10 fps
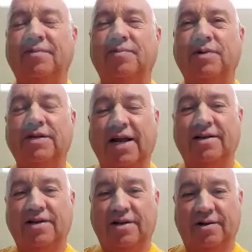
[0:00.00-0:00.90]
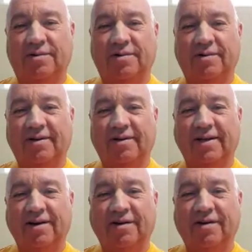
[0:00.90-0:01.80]
protect you,
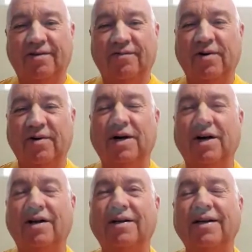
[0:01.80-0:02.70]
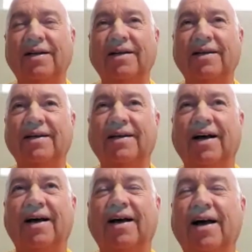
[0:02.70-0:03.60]
from all,
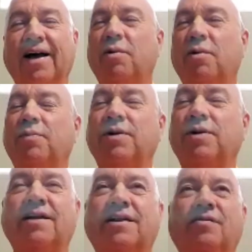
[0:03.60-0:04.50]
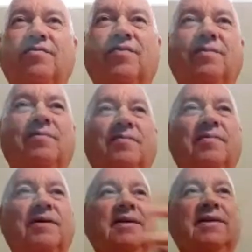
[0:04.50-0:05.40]
I will protect you from
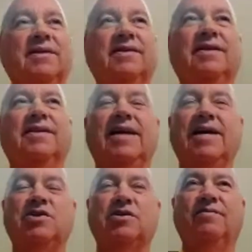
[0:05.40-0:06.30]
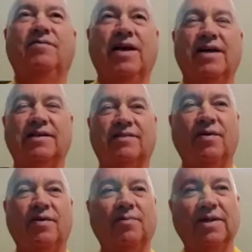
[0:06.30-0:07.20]
the nature of lust,
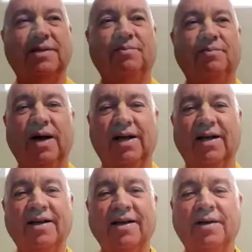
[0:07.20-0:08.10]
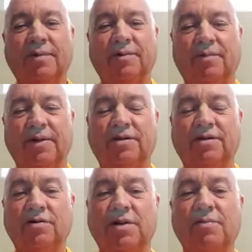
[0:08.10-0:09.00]
from this Maya. So
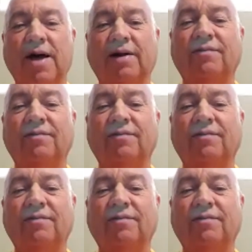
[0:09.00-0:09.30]
it's a matter of